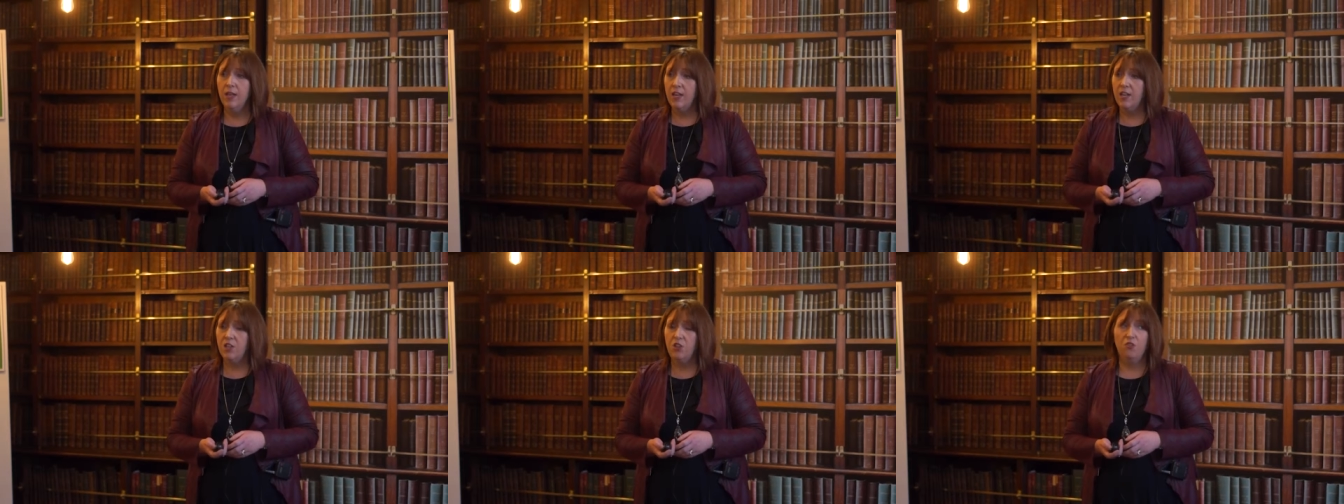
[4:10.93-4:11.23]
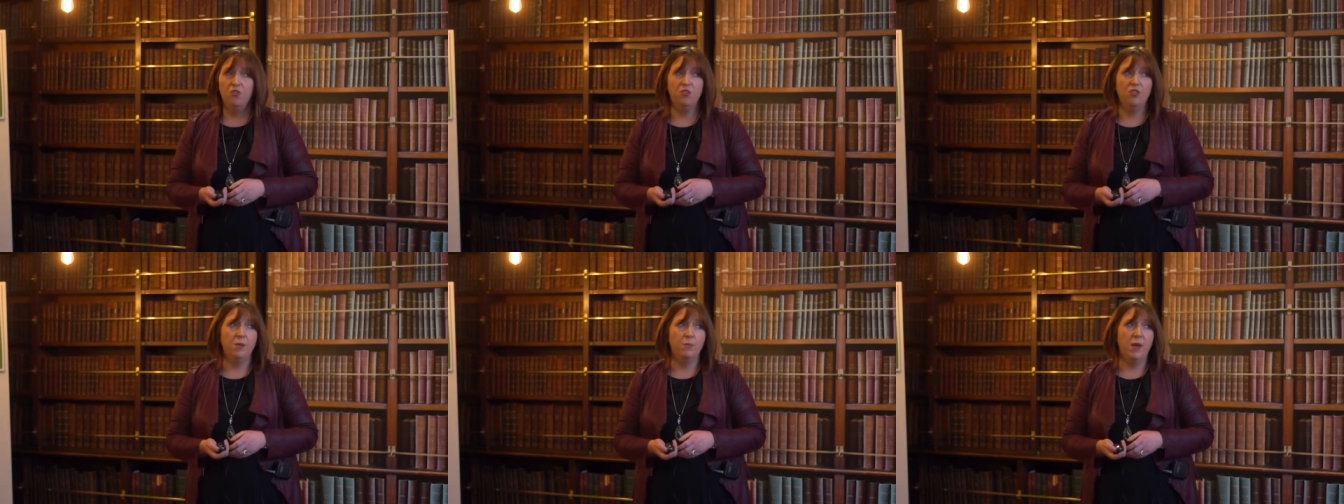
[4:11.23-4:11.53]
It's
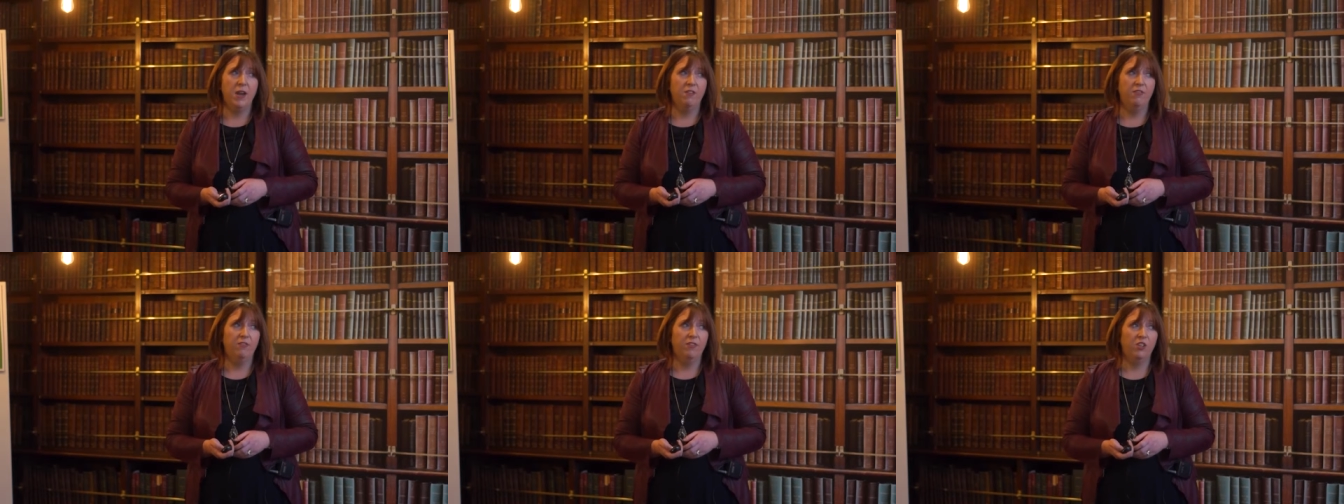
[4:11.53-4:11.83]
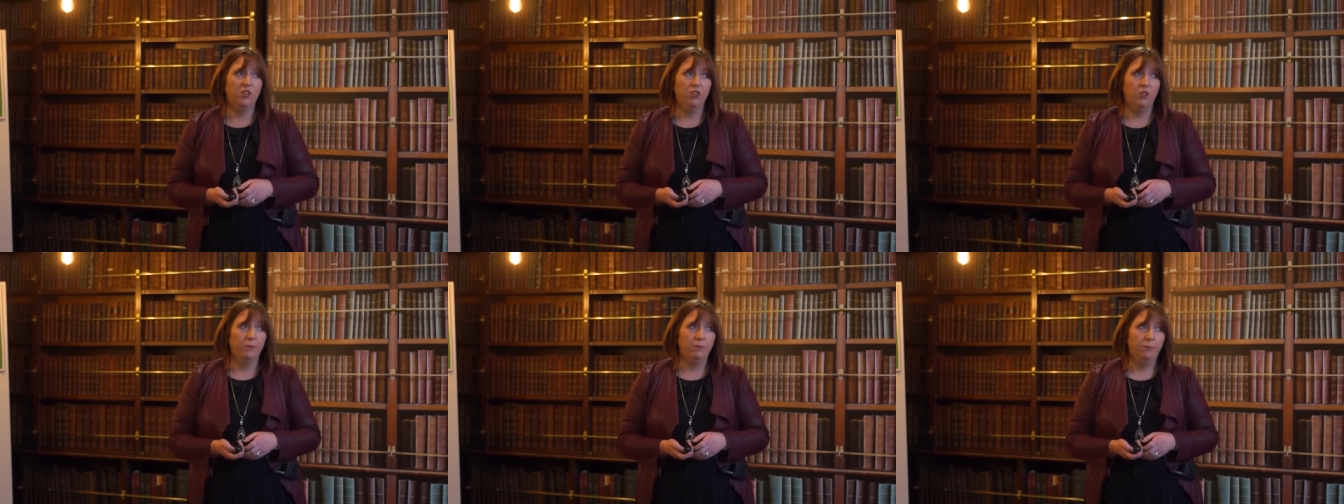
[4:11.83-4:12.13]
hugely
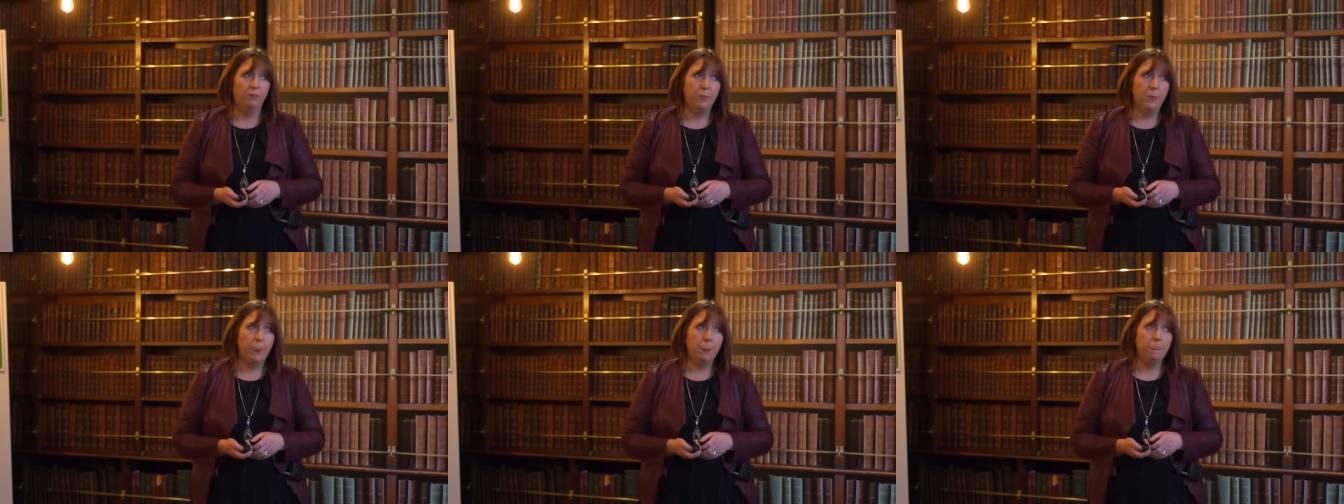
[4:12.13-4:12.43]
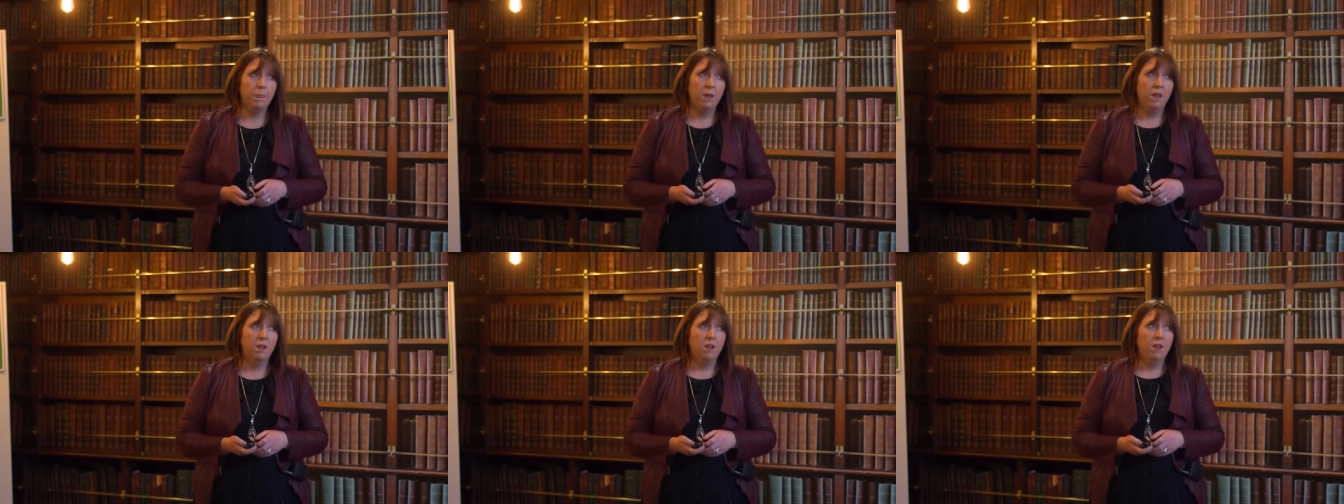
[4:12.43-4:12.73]
beneficial.
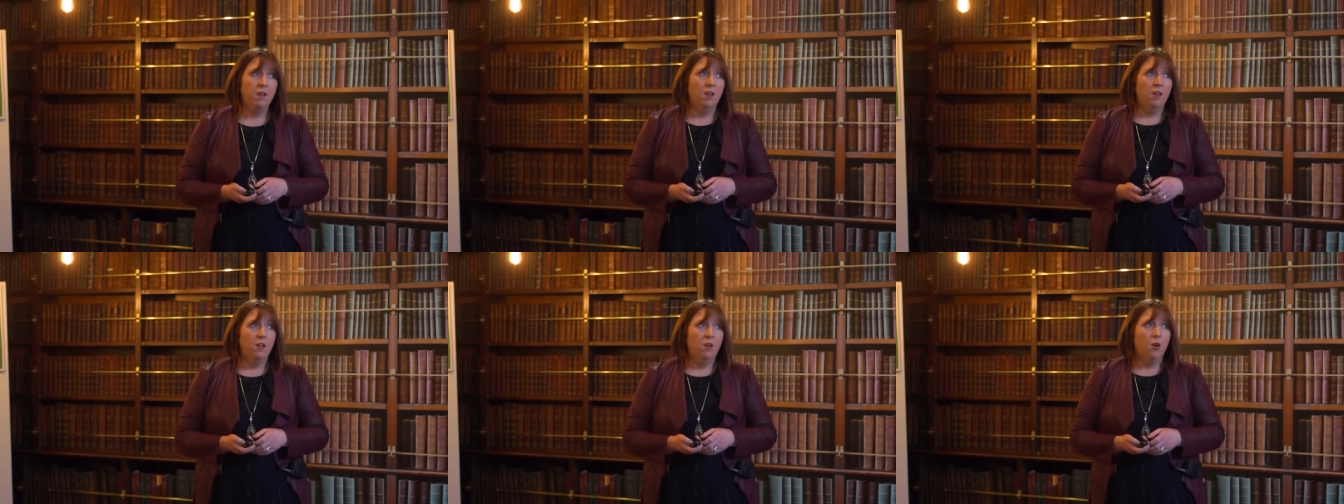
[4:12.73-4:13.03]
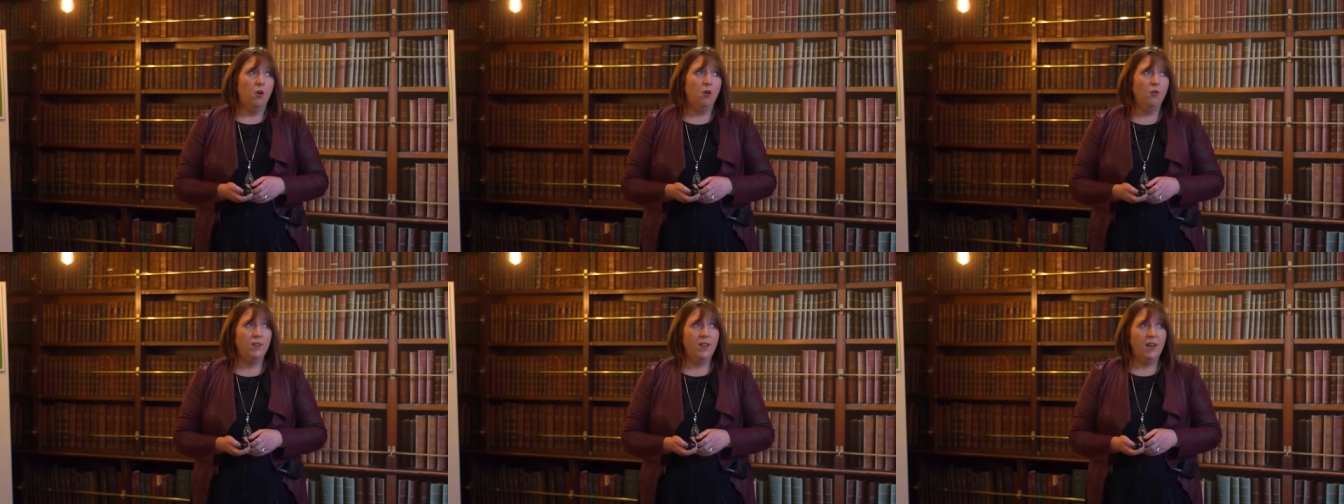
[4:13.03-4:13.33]

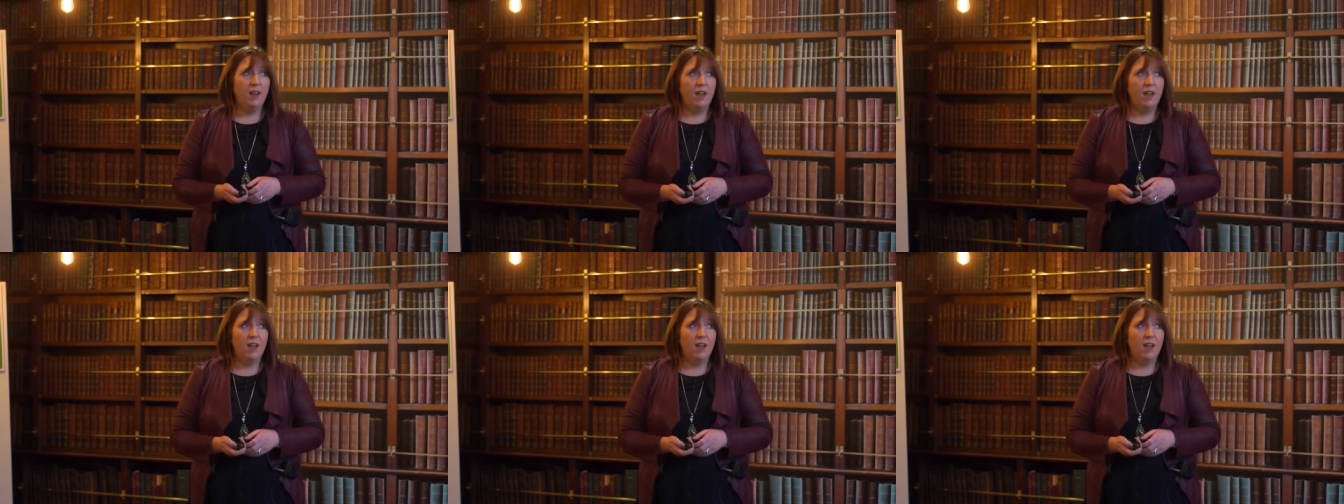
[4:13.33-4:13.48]
Over the